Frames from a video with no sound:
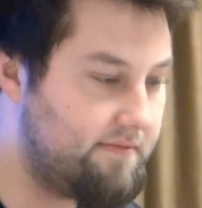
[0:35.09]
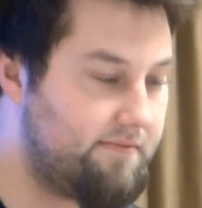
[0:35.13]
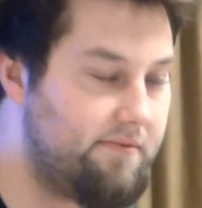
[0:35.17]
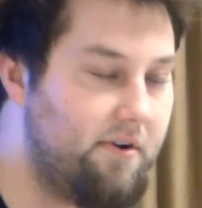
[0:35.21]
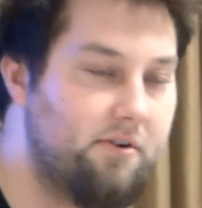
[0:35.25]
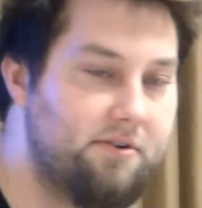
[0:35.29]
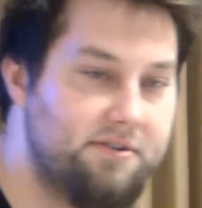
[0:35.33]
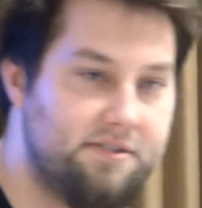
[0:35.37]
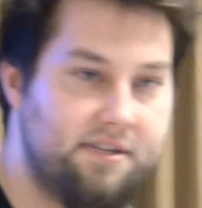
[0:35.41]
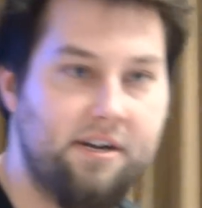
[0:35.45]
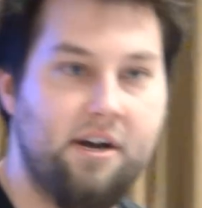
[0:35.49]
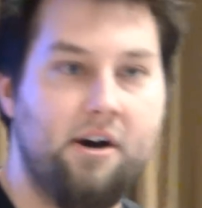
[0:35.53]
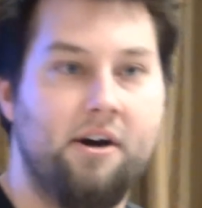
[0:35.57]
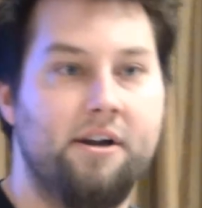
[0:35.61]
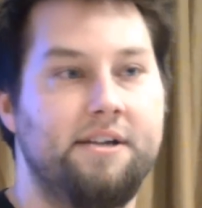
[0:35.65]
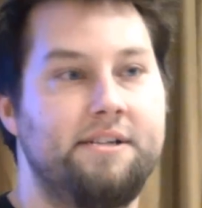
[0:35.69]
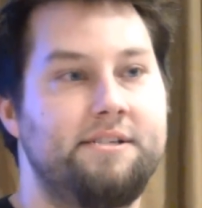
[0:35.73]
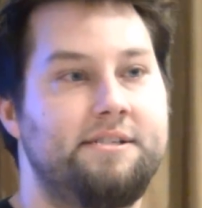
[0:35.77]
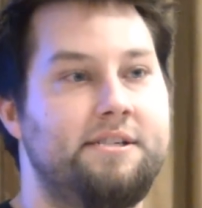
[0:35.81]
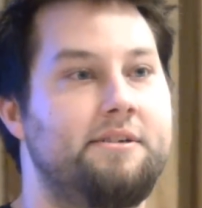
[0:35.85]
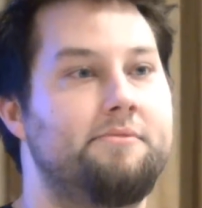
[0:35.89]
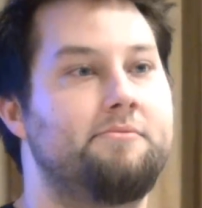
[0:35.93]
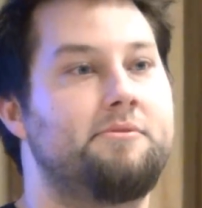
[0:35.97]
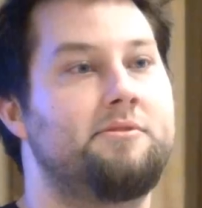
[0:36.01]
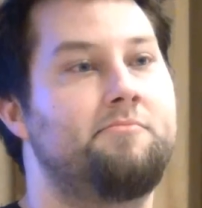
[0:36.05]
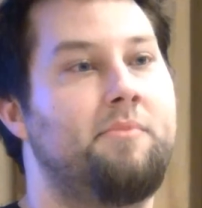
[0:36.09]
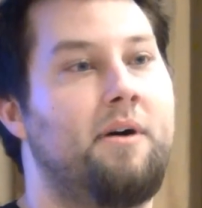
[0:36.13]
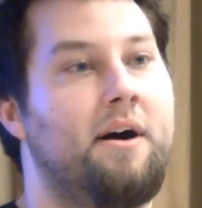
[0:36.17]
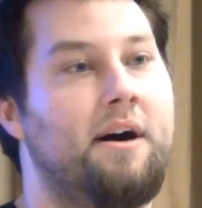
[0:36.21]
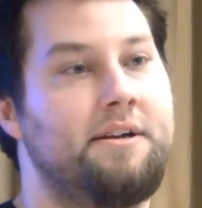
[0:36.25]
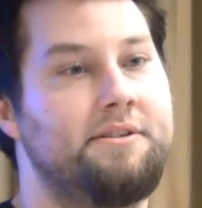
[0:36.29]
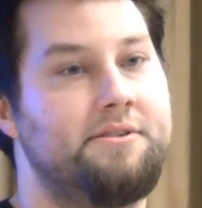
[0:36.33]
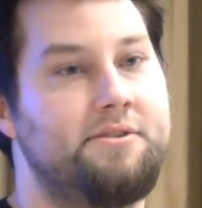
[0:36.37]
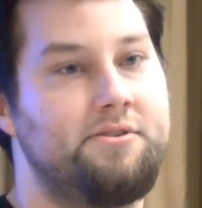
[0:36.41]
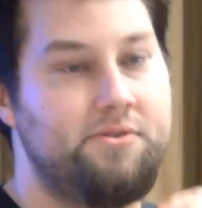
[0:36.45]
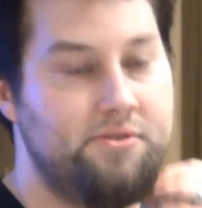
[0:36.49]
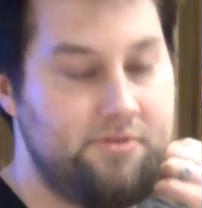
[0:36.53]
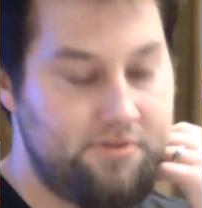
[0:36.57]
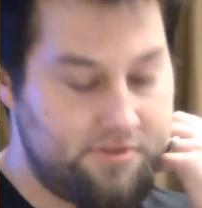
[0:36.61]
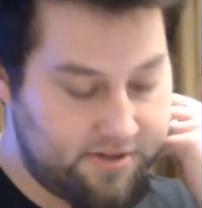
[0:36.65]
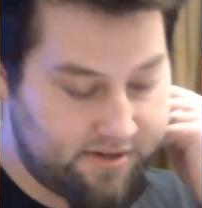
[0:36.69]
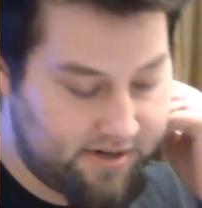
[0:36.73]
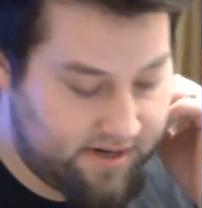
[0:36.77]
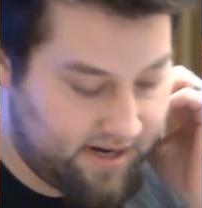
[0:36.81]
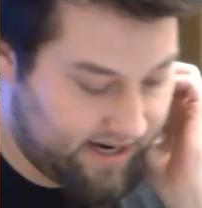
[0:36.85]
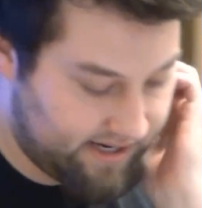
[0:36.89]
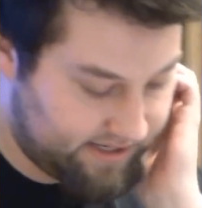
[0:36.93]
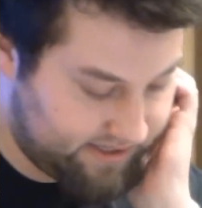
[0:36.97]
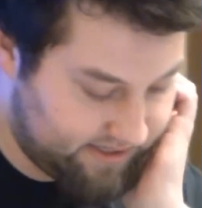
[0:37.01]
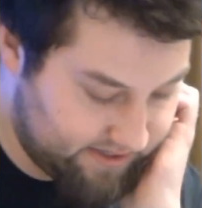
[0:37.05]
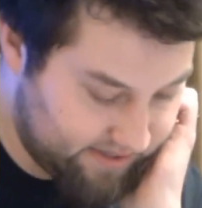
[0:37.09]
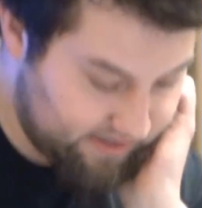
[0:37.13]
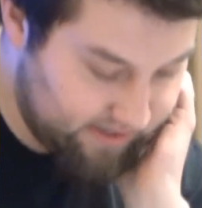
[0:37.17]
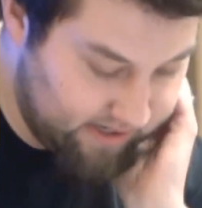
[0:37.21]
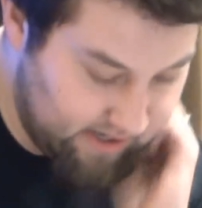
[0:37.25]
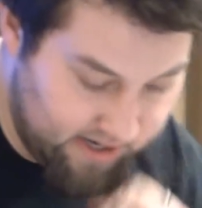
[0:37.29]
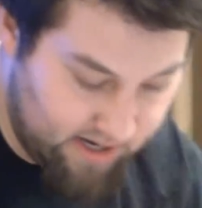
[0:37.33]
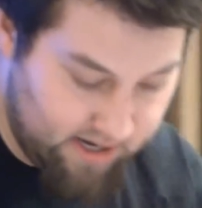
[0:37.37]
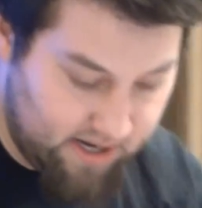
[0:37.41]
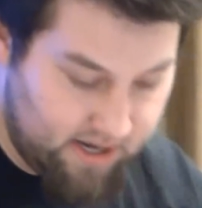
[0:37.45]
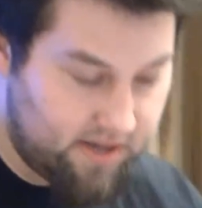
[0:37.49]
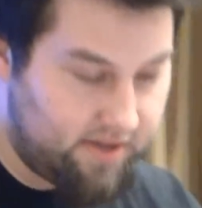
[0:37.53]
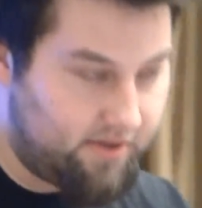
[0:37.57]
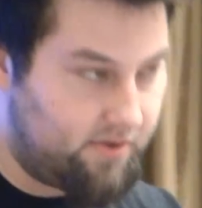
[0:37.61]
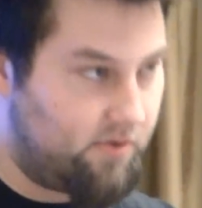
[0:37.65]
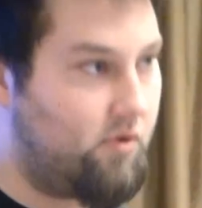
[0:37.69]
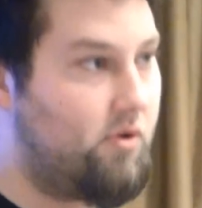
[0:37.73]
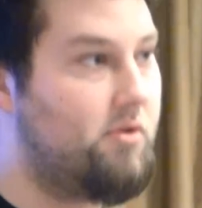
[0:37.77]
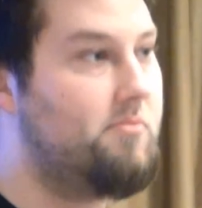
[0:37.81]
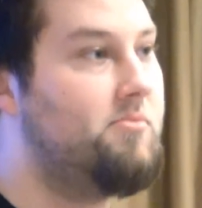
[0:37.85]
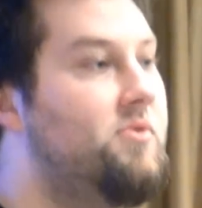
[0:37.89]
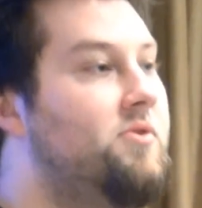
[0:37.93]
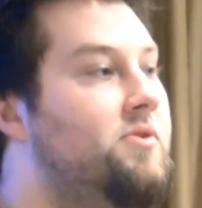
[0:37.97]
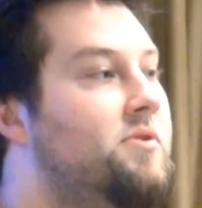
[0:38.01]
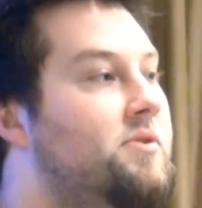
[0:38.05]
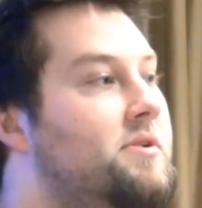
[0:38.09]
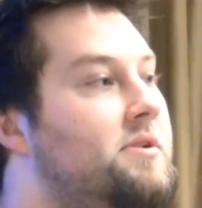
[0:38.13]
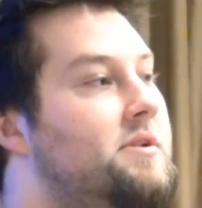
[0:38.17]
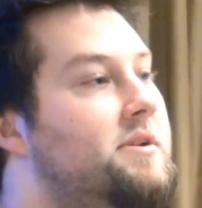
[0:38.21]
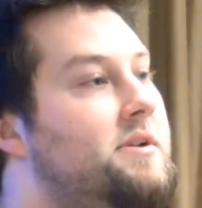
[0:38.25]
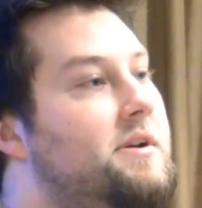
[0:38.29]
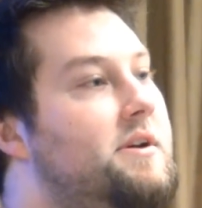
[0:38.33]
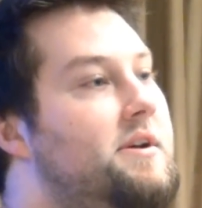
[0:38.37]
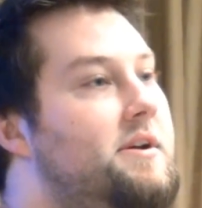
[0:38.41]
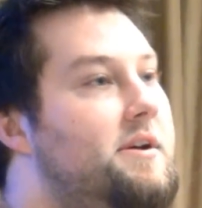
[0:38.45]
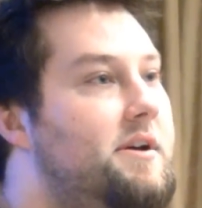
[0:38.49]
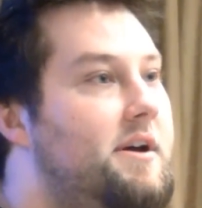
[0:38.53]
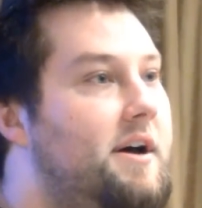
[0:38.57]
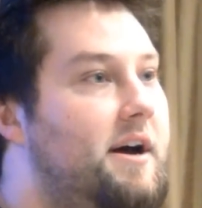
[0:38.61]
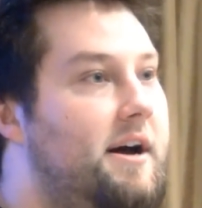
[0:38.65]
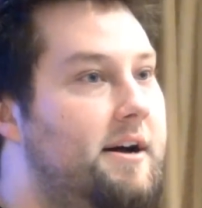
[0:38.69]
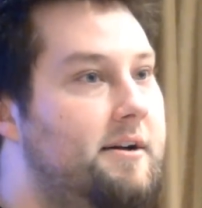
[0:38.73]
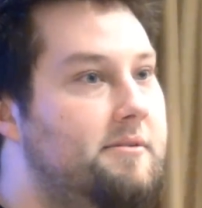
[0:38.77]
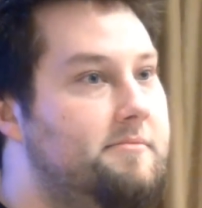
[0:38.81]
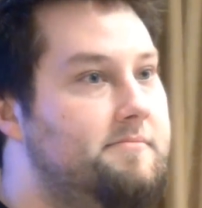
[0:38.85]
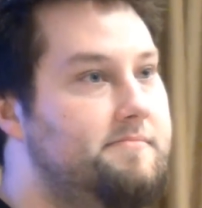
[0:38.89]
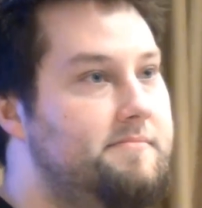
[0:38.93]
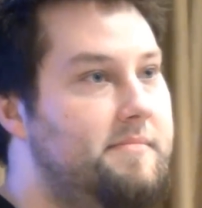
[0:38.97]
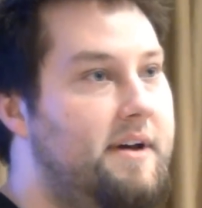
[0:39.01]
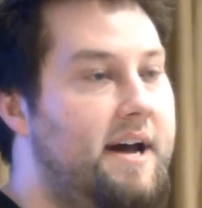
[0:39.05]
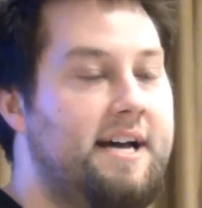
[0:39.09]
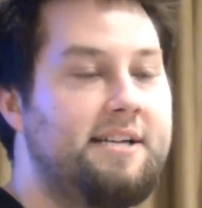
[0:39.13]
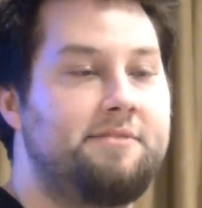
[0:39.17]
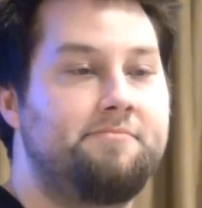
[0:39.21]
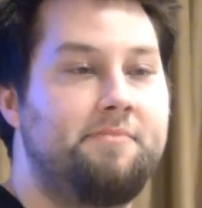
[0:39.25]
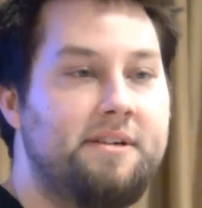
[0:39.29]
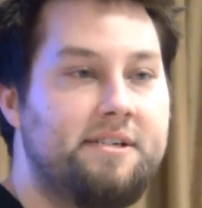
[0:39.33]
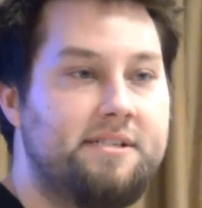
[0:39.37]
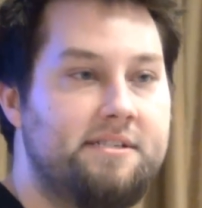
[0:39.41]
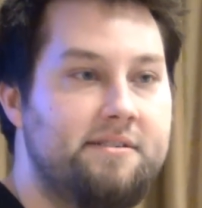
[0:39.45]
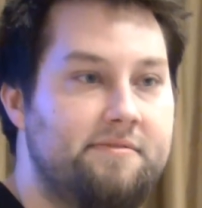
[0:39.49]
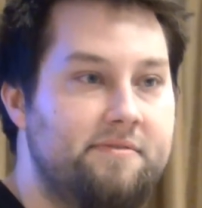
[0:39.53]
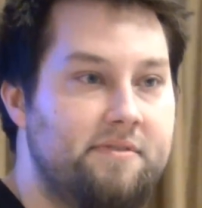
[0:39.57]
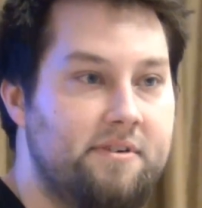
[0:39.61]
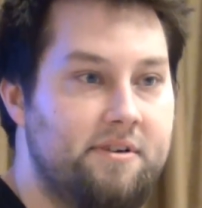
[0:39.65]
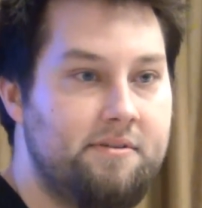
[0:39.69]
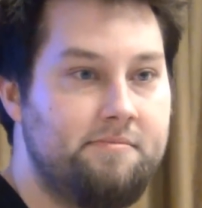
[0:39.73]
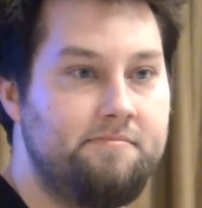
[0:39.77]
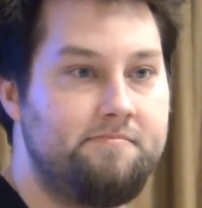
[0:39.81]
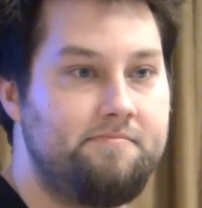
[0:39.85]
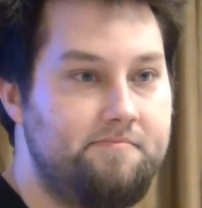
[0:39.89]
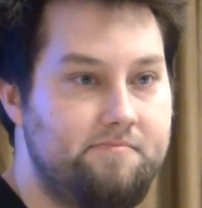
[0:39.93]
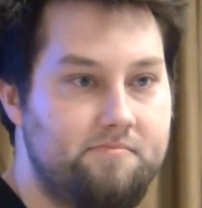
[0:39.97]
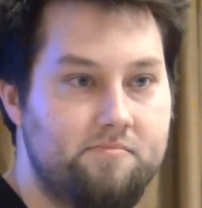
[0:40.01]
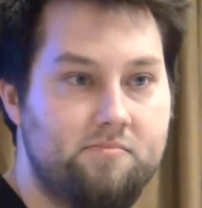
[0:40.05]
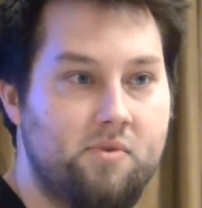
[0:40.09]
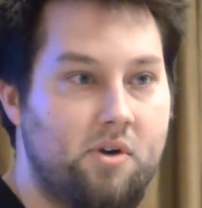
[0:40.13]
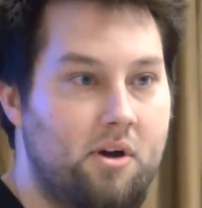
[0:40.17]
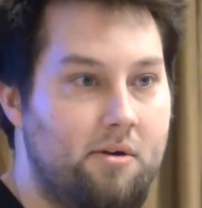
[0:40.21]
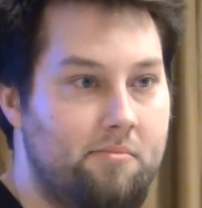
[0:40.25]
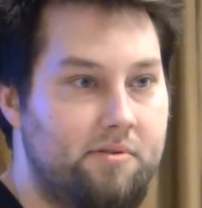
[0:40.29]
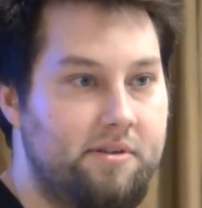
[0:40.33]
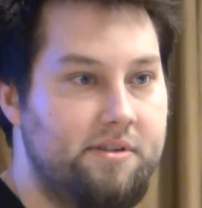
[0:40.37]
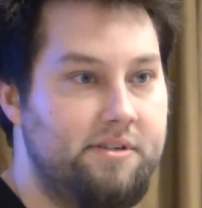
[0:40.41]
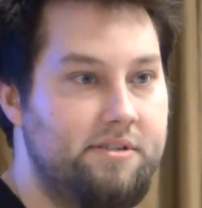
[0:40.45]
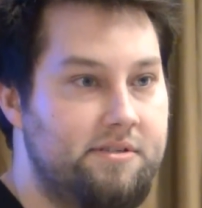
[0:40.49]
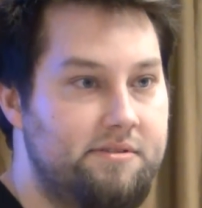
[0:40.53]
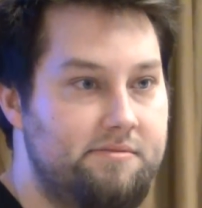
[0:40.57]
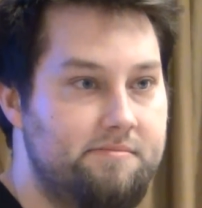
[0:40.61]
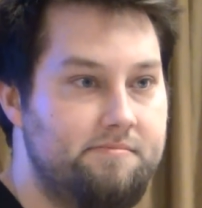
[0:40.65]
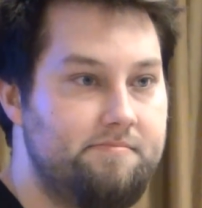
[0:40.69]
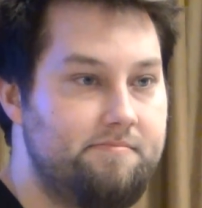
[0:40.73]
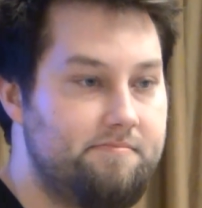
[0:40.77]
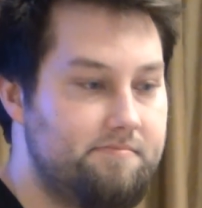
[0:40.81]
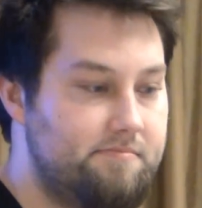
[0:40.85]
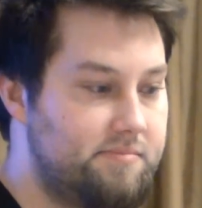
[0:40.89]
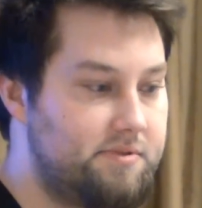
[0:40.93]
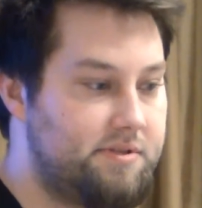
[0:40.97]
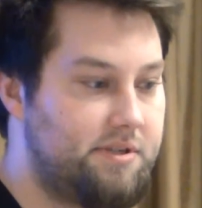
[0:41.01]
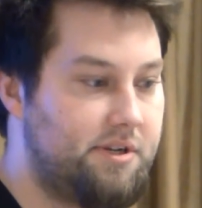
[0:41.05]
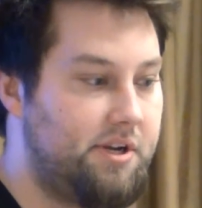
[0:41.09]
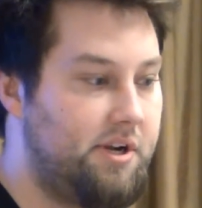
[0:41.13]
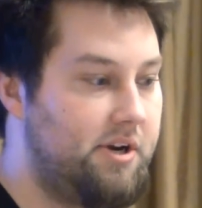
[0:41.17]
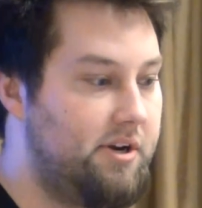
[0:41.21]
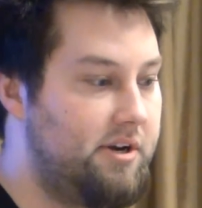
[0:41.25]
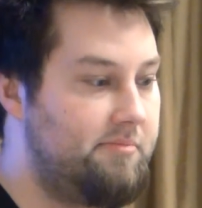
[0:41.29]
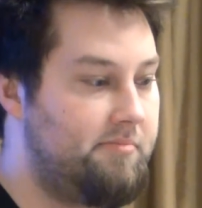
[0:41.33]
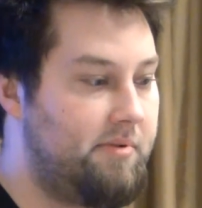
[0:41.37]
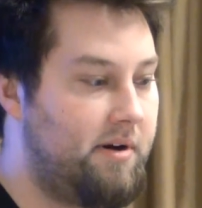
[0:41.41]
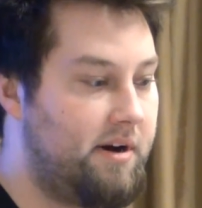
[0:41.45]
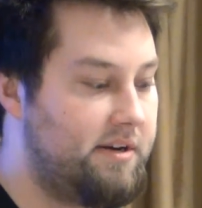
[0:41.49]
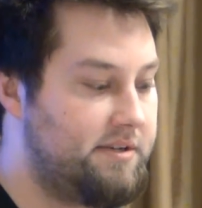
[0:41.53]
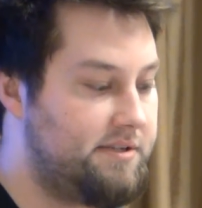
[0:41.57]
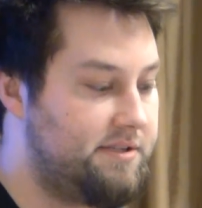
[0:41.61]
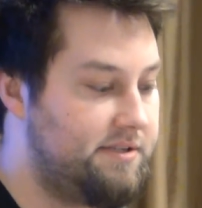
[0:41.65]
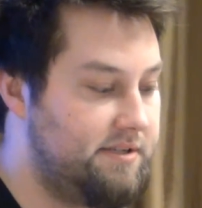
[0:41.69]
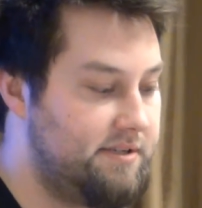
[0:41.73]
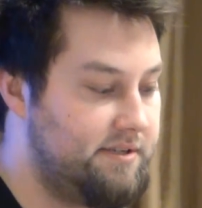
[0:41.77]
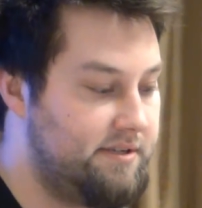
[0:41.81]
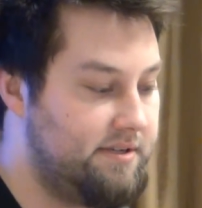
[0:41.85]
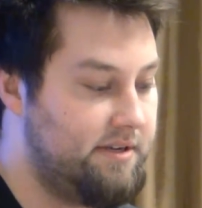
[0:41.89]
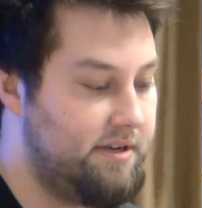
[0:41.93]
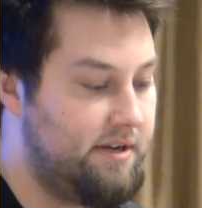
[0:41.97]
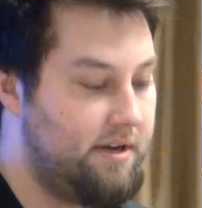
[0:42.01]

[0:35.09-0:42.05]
focusing on incident response, intrusion detection, the normal aspects of a company's security posture.